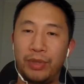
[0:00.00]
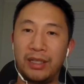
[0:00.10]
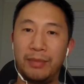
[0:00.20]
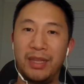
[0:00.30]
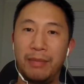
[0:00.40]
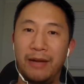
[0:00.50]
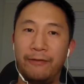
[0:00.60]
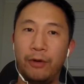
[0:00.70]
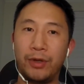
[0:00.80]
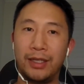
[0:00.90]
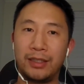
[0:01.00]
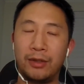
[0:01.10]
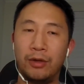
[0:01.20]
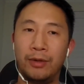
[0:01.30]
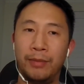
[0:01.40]
probably going to be the main focus.
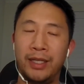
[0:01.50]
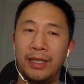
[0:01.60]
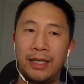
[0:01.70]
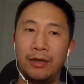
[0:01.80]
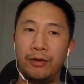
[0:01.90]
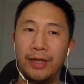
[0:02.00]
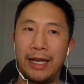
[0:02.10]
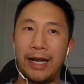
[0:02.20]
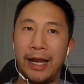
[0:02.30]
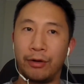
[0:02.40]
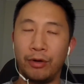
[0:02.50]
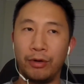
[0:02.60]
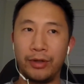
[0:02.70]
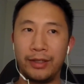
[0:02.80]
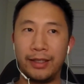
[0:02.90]
So, but I don't
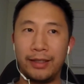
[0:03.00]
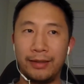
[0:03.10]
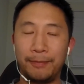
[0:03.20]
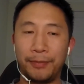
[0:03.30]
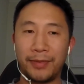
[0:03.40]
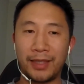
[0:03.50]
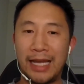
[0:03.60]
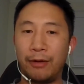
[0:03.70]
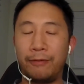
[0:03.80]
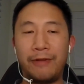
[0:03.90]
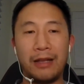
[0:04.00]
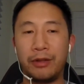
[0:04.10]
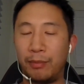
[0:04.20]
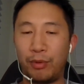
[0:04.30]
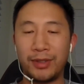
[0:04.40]
know. I don't follow
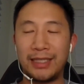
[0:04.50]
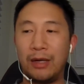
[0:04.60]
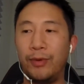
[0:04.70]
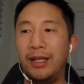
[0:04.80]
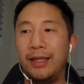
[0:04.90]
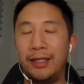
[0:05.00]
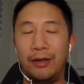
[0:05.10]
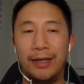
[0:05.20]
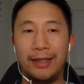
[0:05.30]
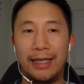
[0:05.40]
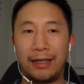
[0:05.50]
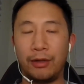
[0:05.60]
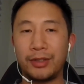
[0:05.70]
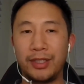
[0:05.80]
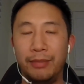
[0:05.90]
the reports that well, that
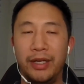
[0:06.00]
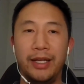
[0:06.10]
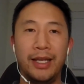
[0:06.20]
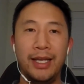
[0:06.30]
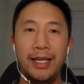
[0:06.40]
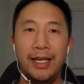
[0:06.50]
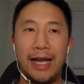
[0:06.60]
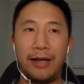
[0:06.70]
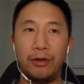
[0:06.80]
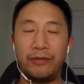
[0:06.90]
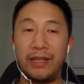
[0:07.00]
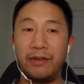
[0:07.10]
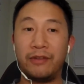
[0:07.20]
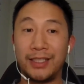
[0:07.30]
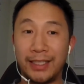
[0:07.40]
closely, but I don't know if they have
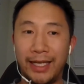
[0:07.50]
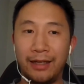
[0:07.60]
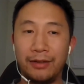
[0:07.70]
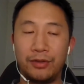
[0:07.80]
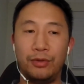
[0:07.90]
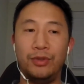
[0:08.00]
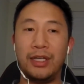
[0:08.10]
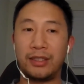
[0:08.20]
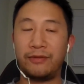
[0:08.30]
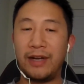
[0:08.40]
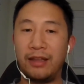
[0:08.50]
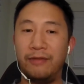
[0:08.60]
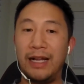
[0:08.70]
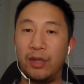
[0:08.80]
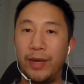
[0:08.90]
enough scale to justify the
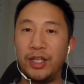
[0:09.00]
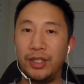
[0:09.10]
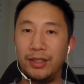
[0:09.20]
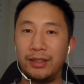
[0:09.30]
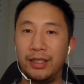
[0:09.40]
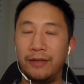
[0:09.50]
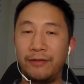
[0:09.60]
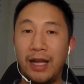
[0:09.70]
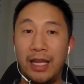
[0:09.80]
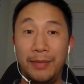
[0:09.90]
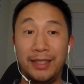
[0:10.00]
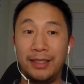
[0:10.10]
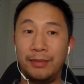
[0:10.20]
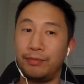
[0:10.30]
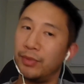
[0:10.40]
valuations. And if not, it
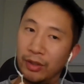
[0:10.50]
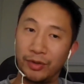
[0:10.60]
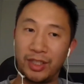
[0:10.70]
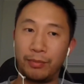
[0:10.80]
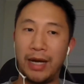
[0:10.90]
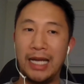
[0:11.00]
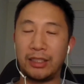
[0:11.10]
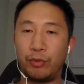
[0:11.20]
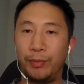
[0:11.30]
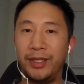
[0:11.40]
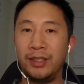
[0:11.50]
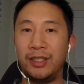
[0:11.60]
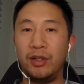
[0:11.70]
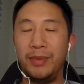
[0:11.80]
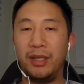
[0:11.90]
means share price will be
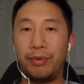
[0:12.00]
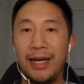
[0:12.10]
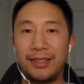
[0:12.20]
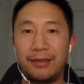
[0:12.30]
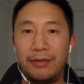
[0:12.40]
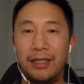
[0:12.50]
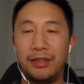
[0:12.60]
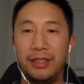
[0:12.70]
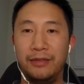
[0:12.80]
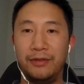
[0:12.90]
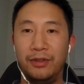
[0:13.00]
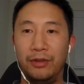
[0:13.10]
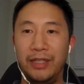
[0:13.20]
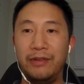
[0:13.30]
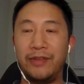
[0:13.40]
continue to be depressed relative to,
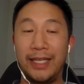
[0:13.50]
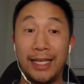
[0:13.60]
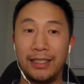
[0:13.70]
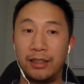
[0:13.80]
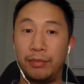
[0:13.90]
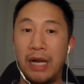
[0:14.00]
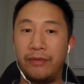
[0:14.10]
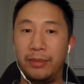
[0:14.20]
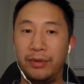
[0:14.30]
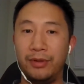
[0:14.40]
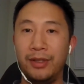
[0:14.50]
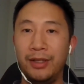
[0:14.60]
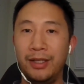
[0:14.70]
even if they can get to profitable,